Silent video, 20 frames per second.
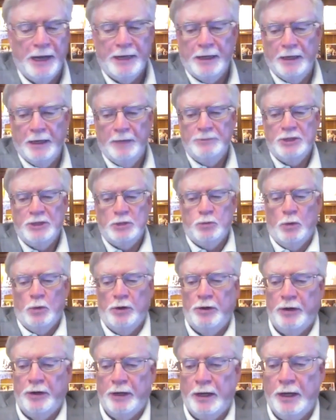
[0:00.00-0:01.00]
I was just
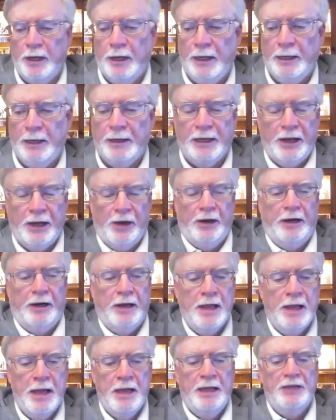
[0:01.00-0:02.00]
wondering, Garrett,
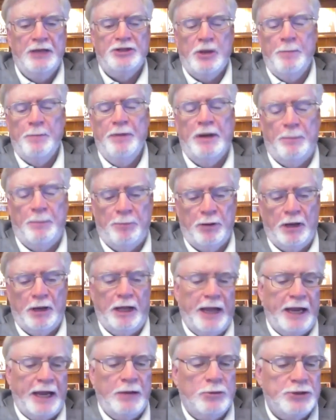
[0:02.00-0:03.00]
has there been a
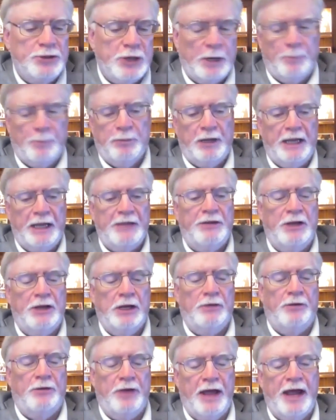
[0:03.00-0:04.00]
play, was there a play the
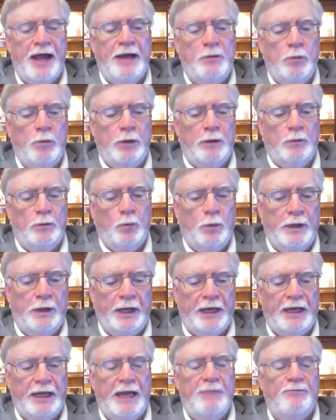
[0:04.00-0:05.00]
other night when
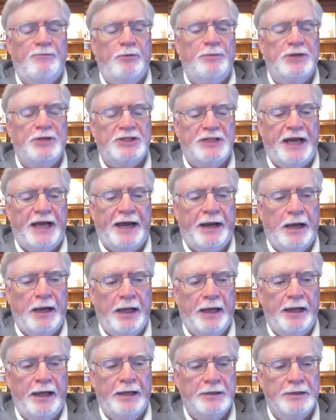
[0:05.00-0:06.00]
it came from the
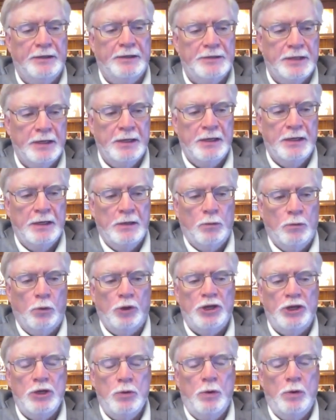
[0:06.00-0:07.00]
sidelines
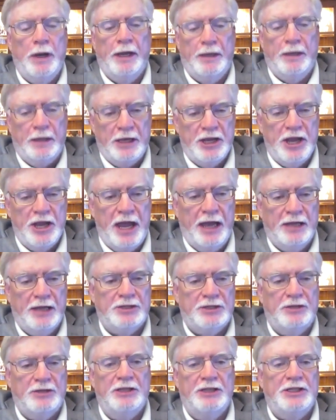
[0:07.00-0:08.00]
where you went, yes,
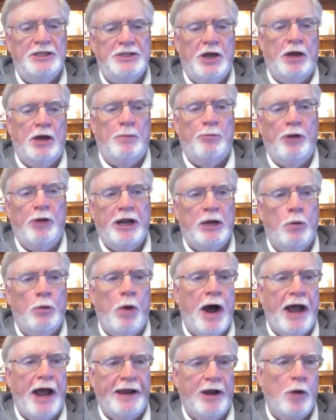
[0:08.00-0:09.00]
this is going to break
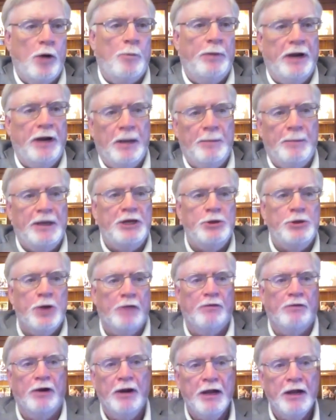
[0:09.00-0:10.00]
wide open? I mean, do you
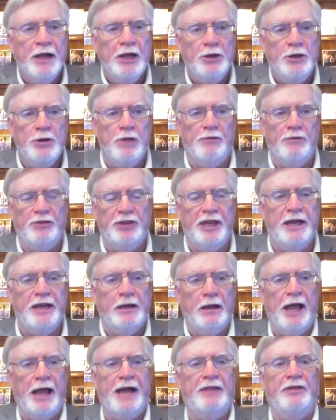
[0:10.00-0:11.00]
ever think
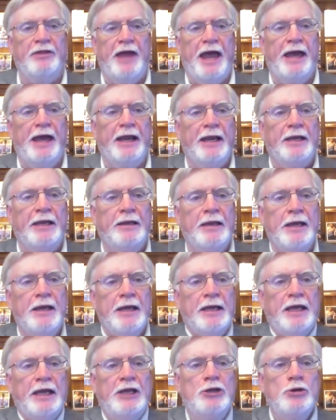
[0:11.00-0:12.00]
like that? And
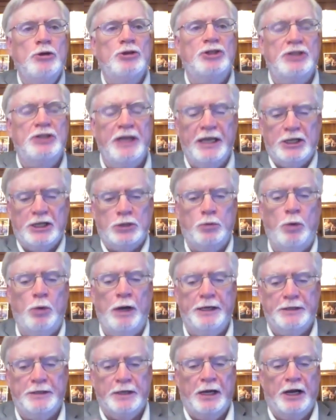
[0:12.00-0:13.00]
can you sense
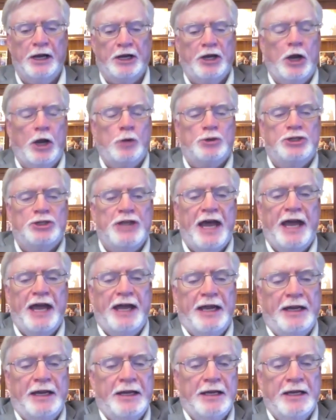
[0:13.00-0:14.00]
what Coach
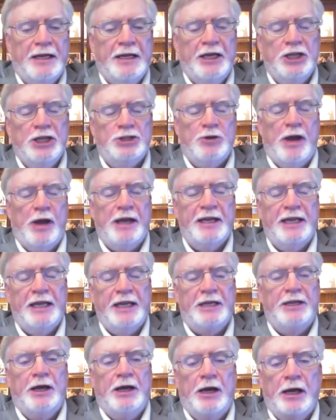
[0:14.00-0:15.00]
Day is trying to
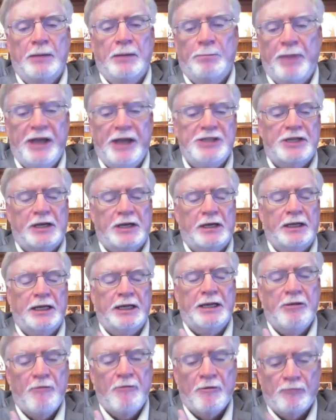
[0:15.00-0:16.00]
get done
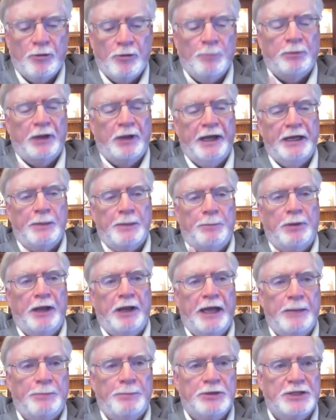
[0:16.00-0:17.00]
basically from play to
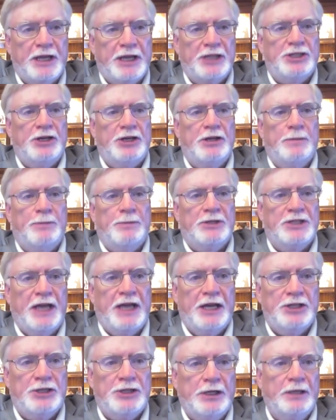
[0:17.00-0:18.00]
play, possession to
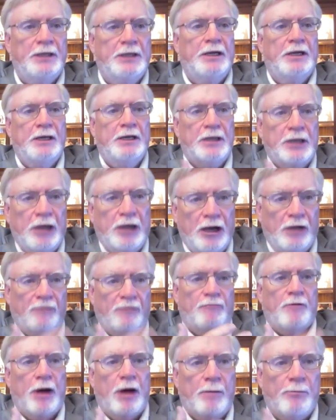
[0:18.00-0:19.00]
possession of
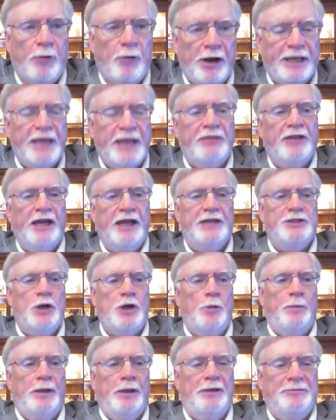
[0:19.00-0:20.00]
breaking things open?